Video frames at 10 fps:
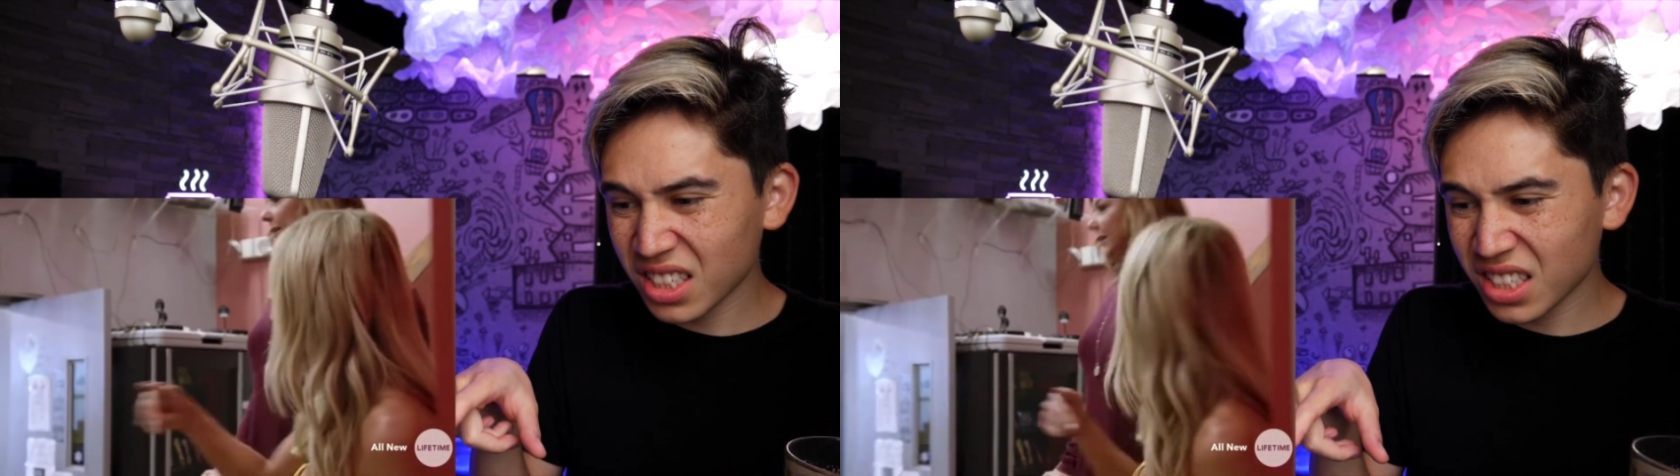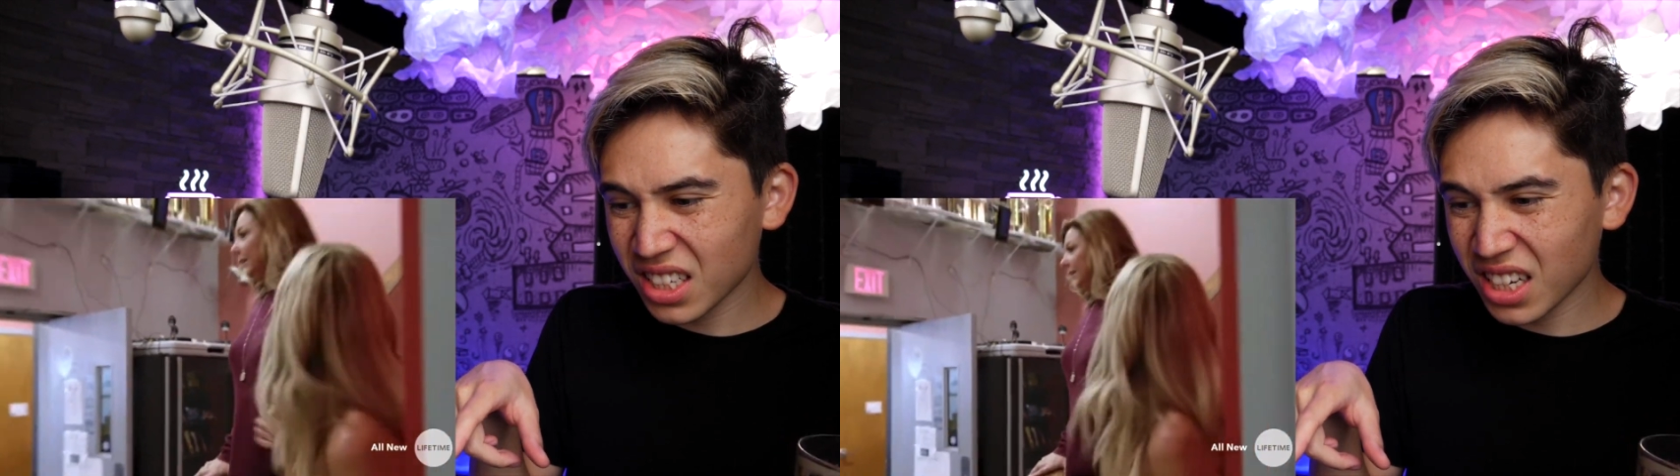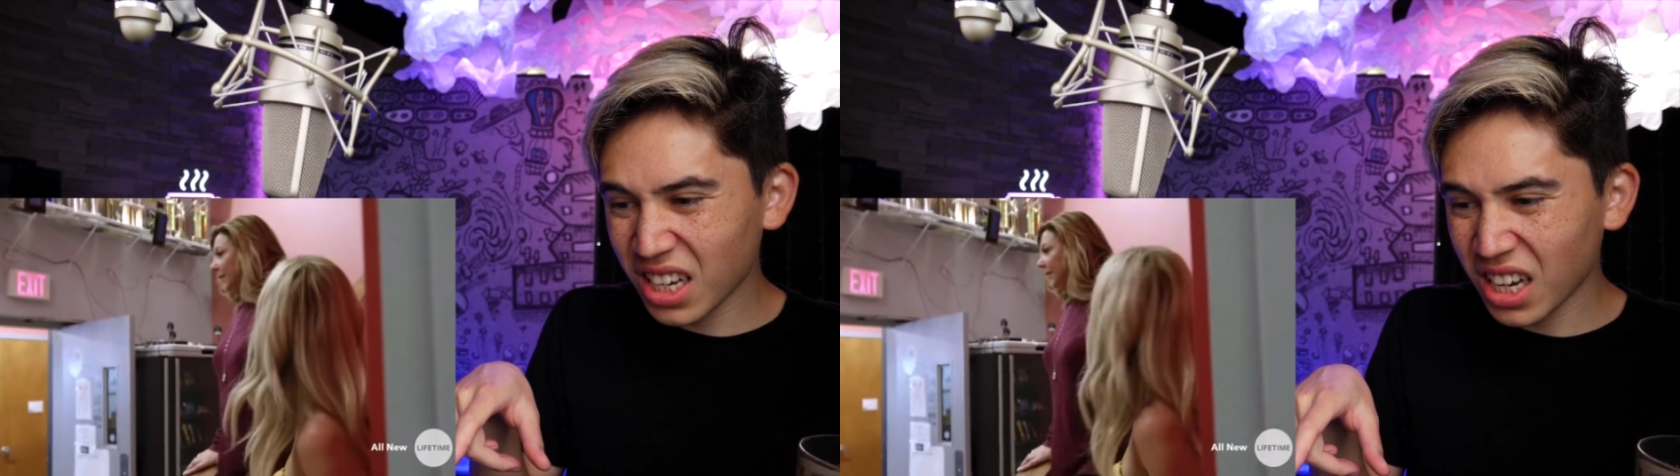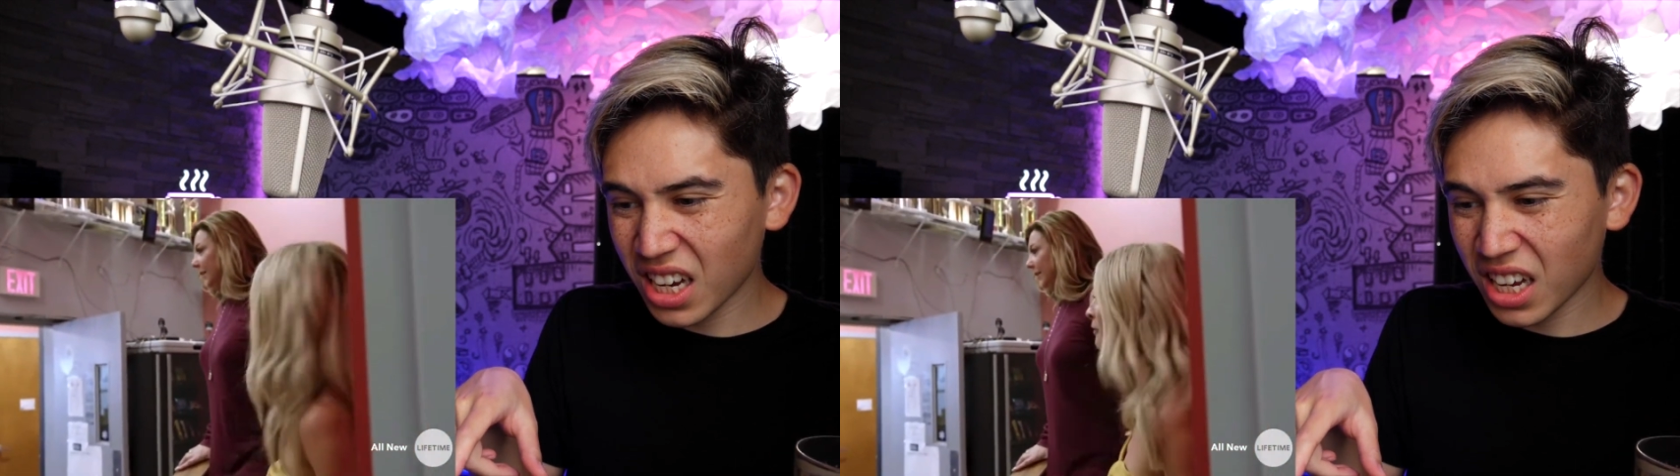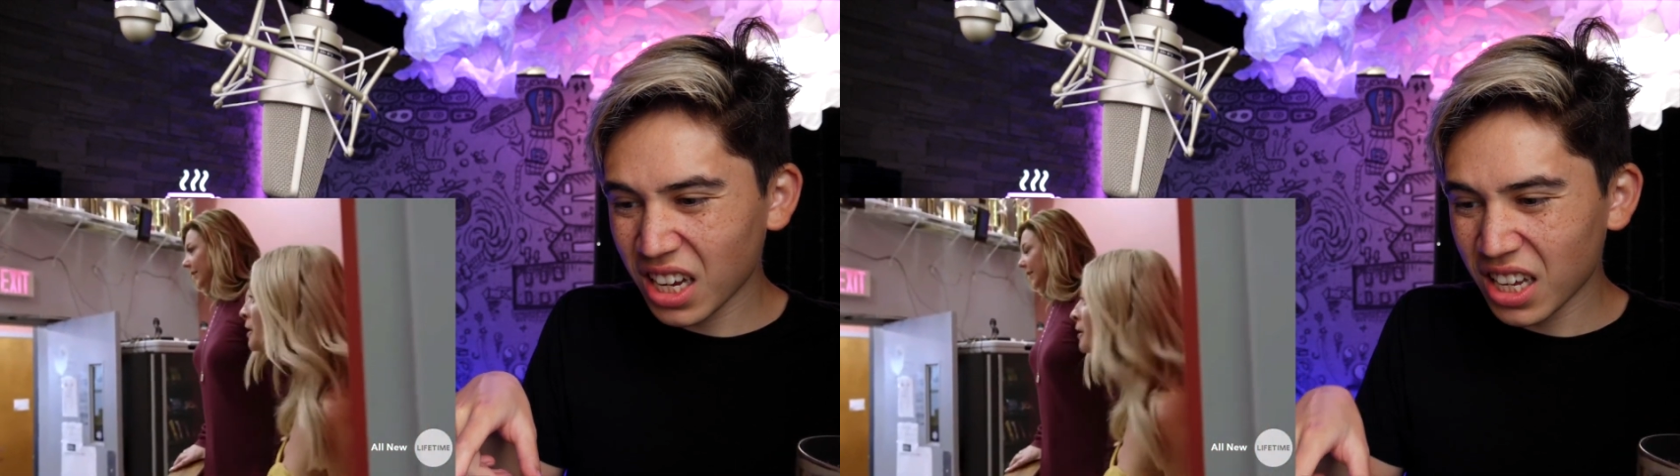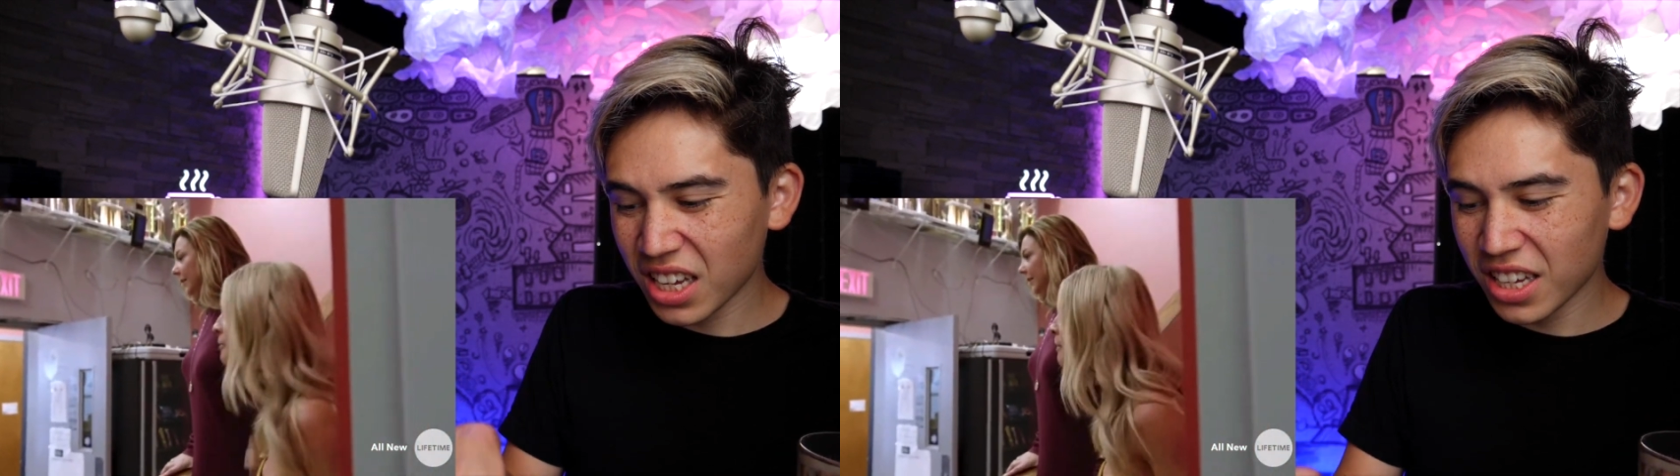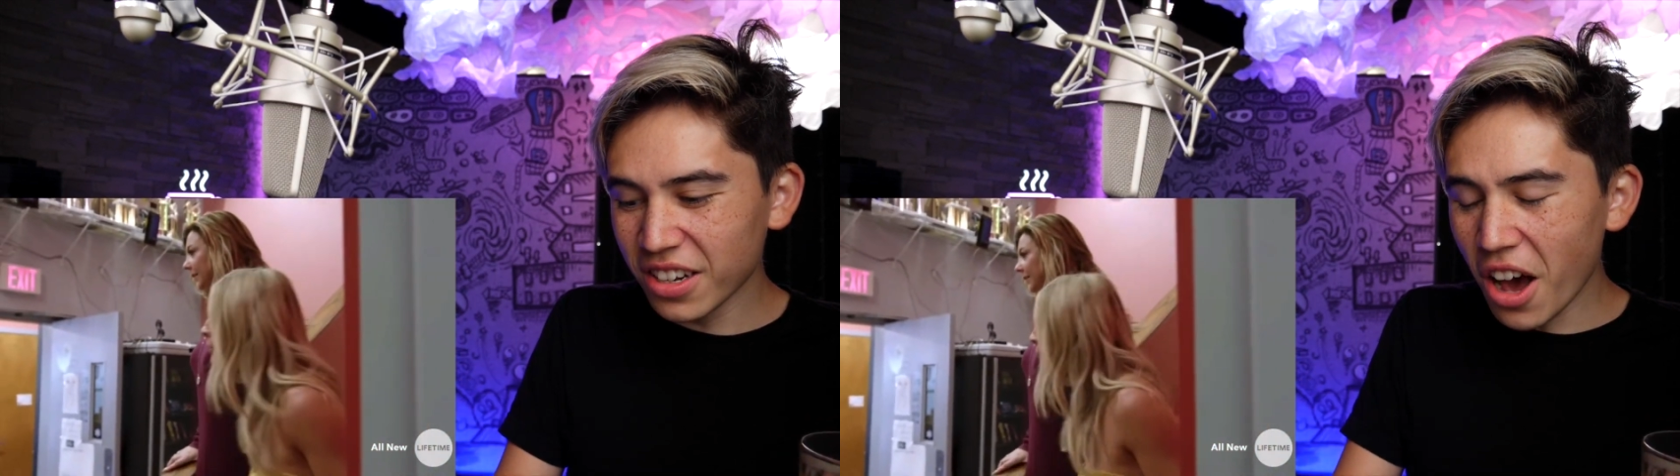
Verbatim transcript: with me and every other mom